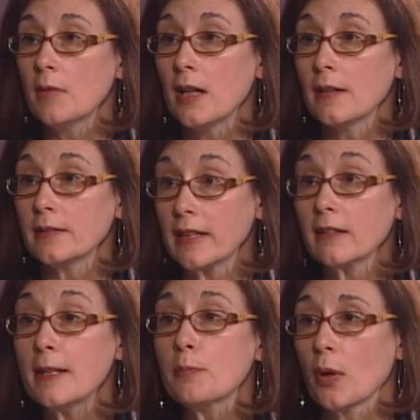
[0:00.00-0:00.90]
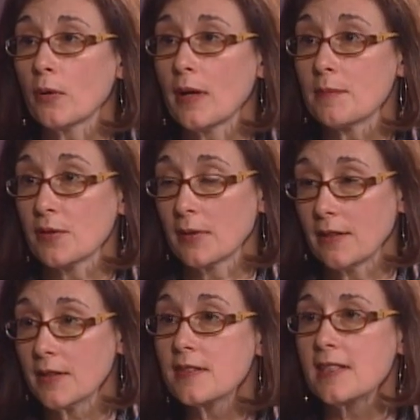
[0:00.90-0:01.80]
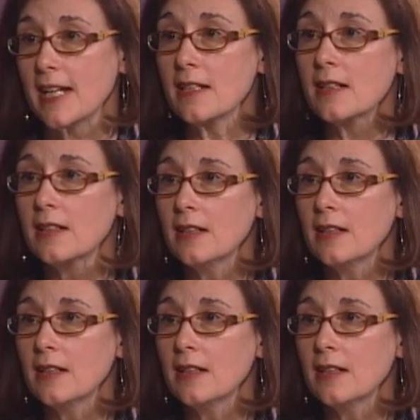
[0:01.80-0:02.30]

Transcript: uh, legal aid programs around the state.